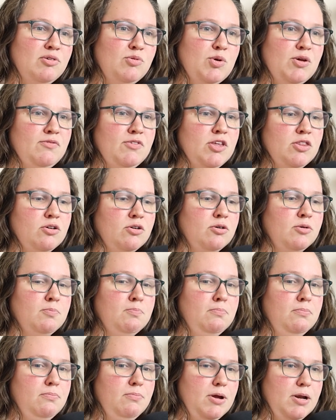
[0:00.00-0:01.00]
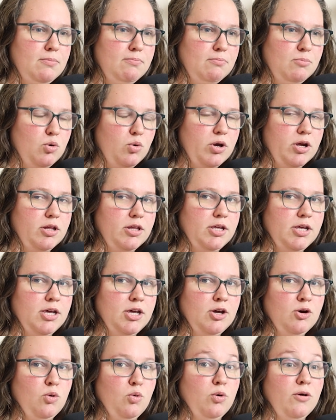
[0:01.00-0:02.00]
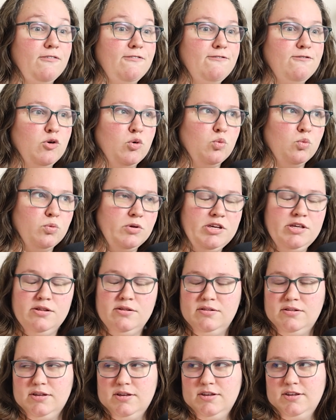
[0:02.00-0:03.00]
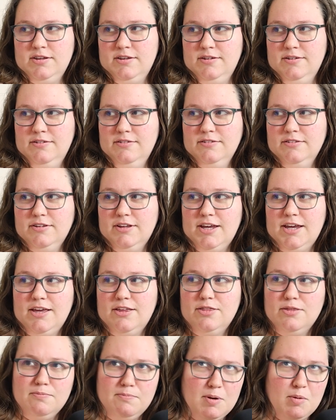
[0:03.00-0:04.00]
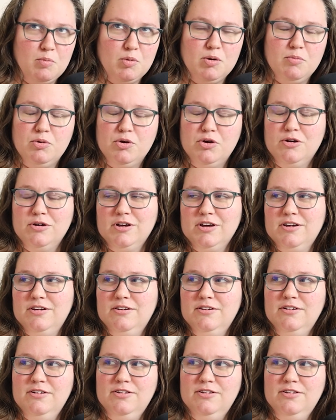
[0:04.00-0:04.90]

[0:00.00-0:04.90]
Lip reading: that we've either been boiling or freezing, like the memory book,